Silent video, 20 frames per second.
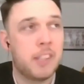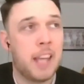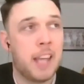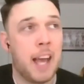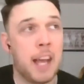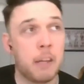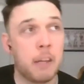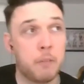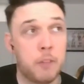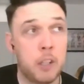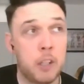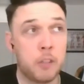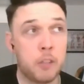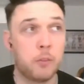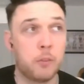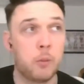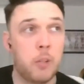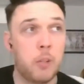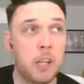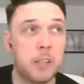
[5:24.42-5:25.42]
hack. First
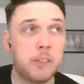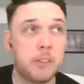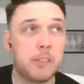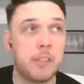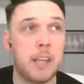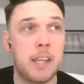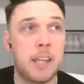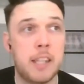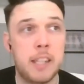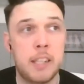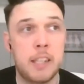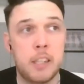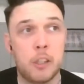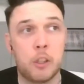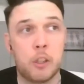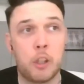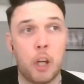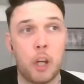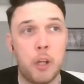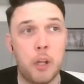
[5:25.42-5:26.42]
of all, I'd say
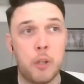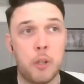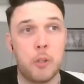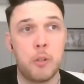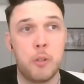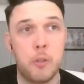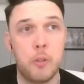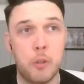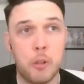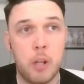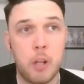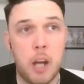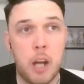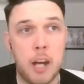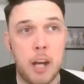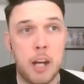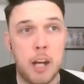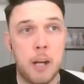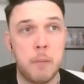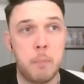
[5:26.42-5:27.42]
go
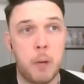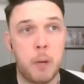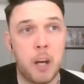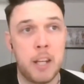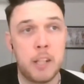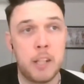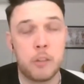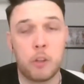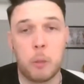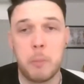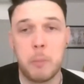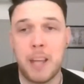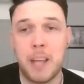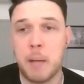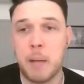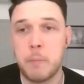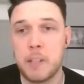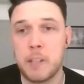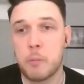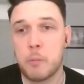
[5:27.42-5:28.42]
buy Atomic
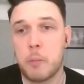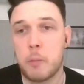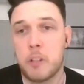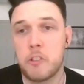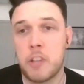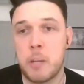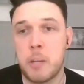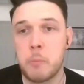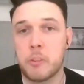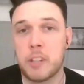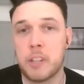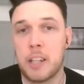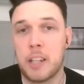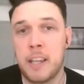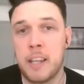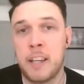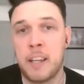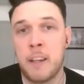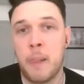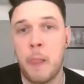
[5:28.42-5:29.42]
Habits by James
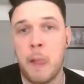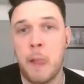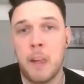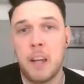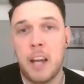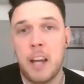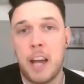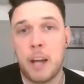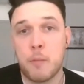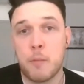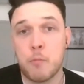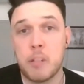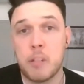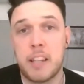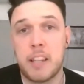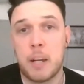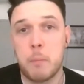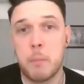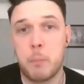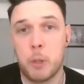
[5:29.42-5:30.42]
Clear and
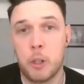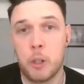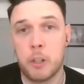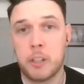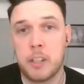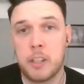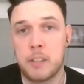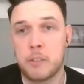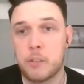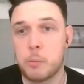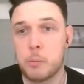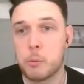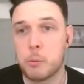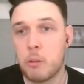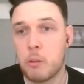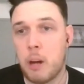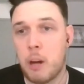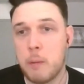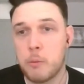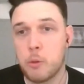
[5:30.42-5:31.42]
read that book and
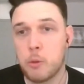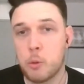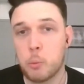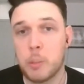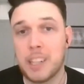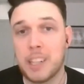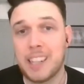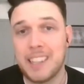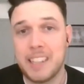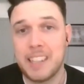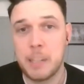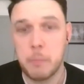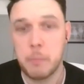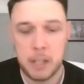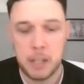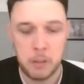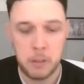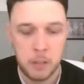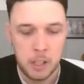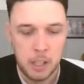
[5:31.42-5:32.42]
subscribe to his weekly
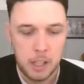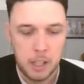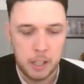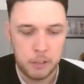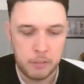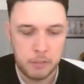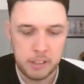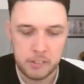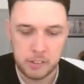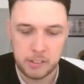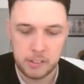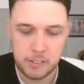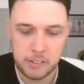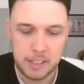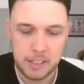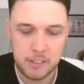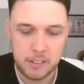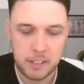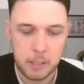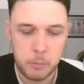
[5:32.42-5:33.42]
email. And the reason I
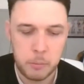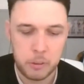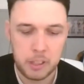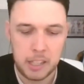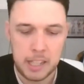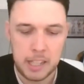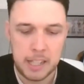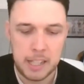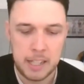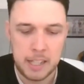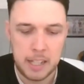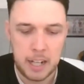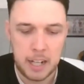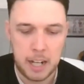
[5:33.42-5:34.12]
say James Clear,